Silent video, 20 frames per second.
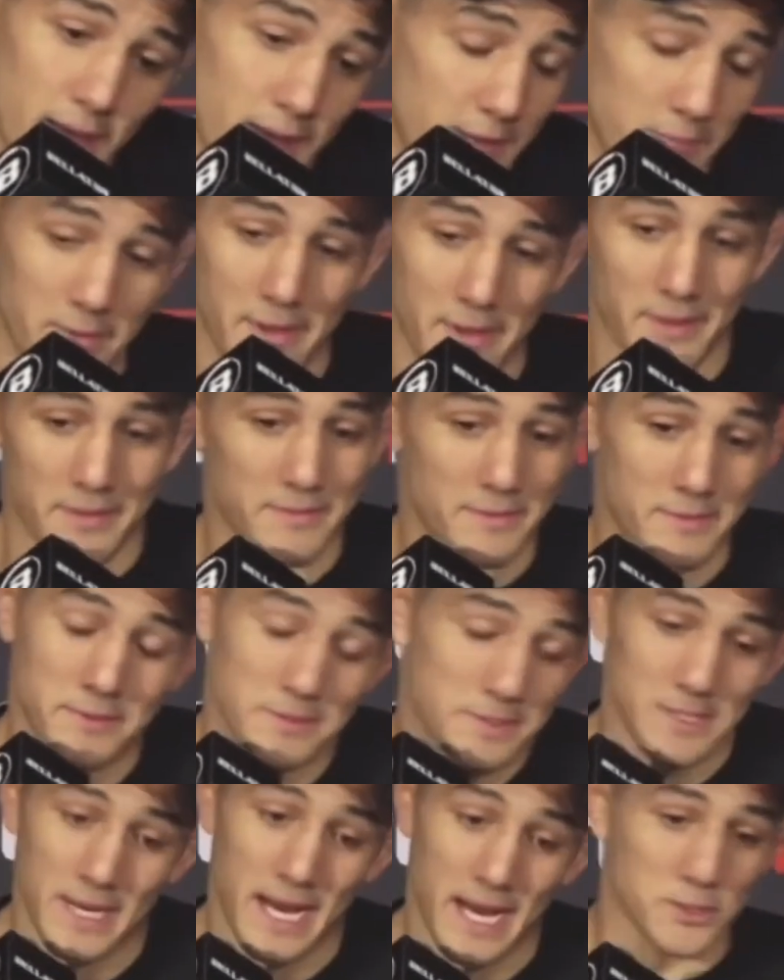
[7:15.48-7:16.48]
but
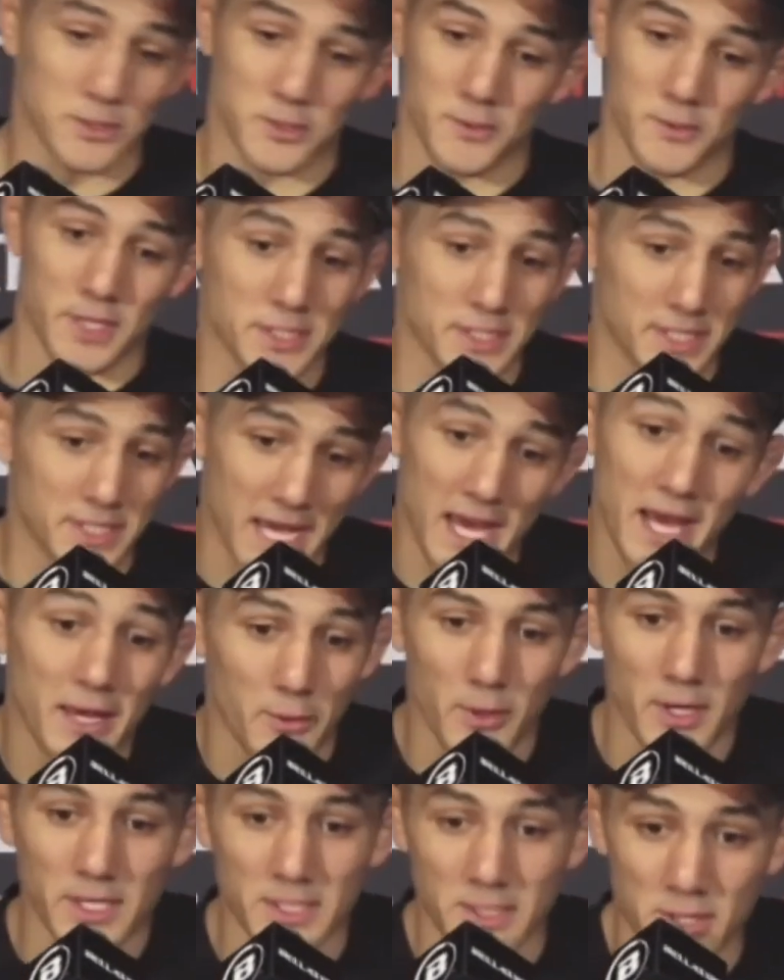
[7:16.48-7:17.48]
to answer your question, yeah, I
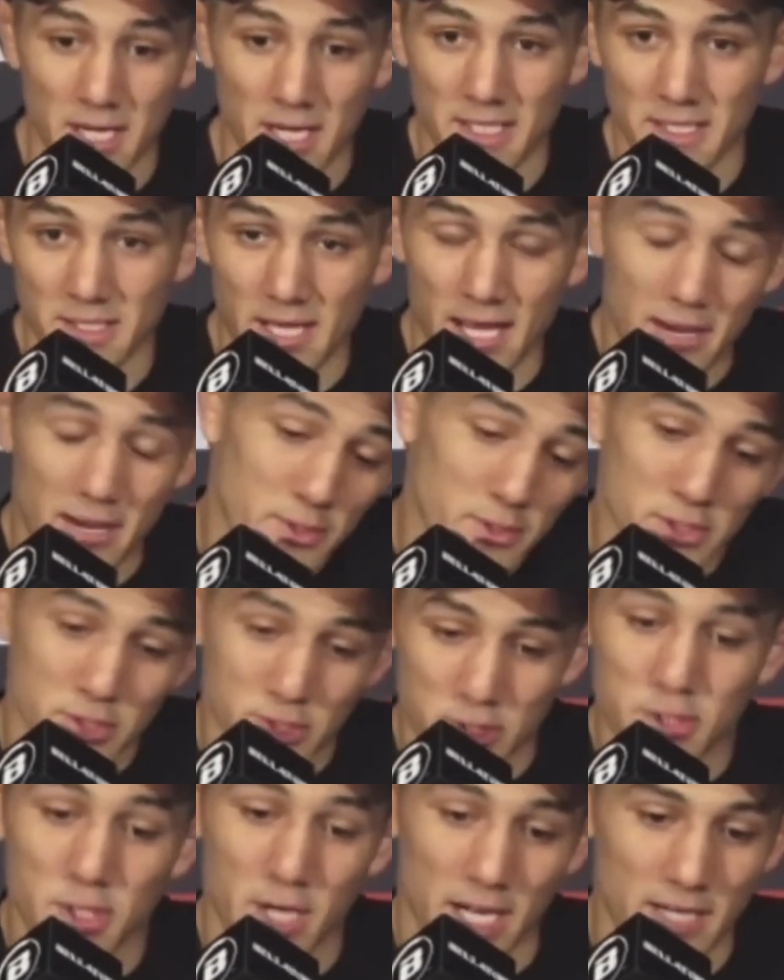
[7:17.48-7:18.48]
was
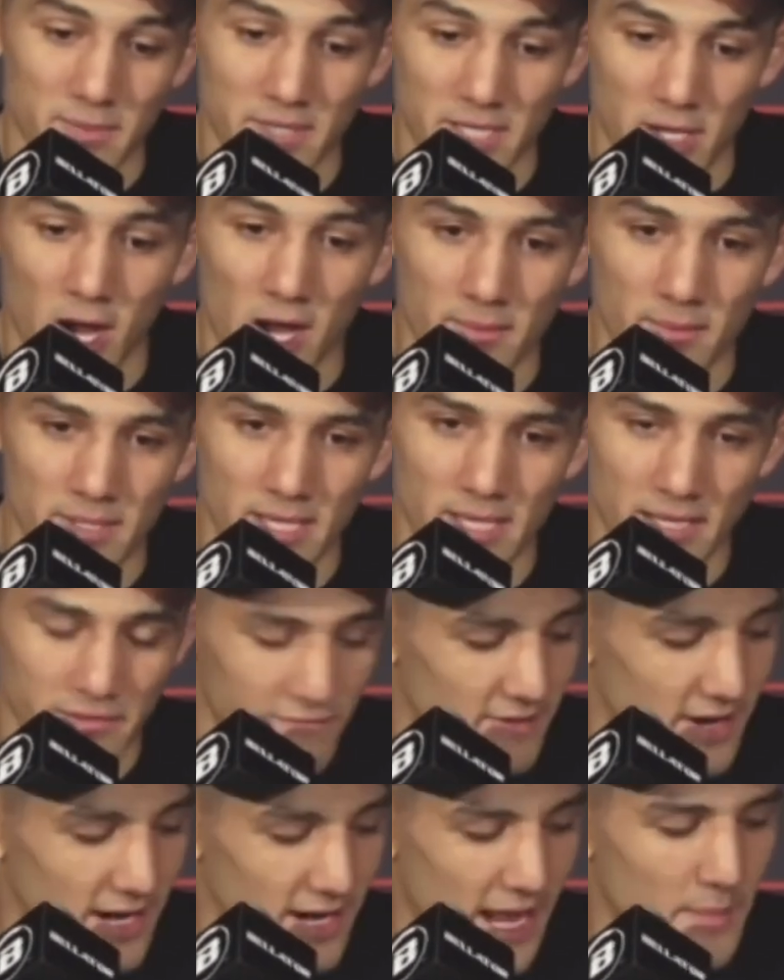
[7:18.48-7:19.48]
just trying to be calm and let the
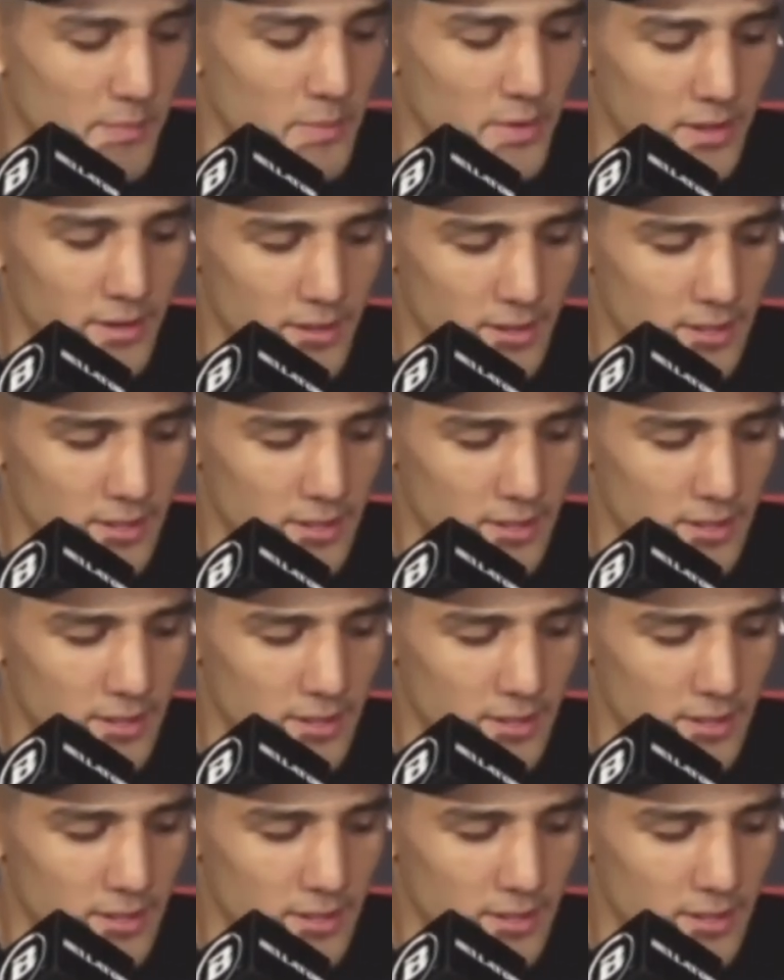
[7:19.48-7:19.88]
fight happen.